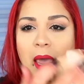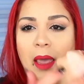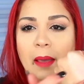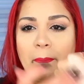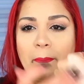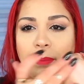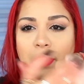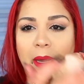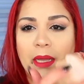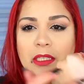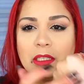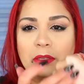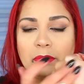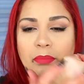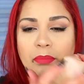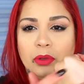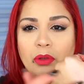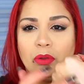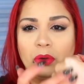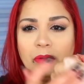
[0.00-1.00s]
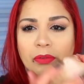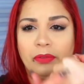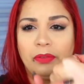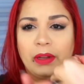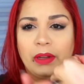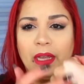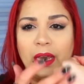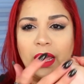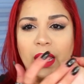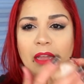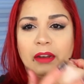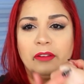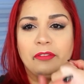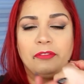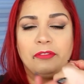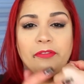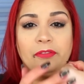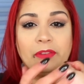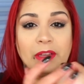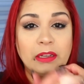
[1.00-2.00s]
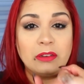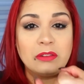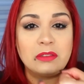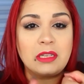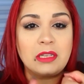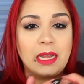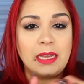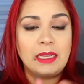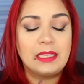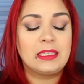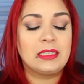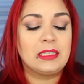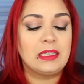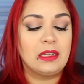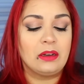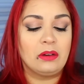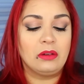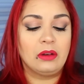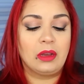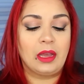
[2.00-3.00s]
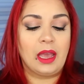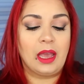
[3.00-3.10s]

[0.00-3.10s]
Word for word: It blends beautifully. It feels like silk,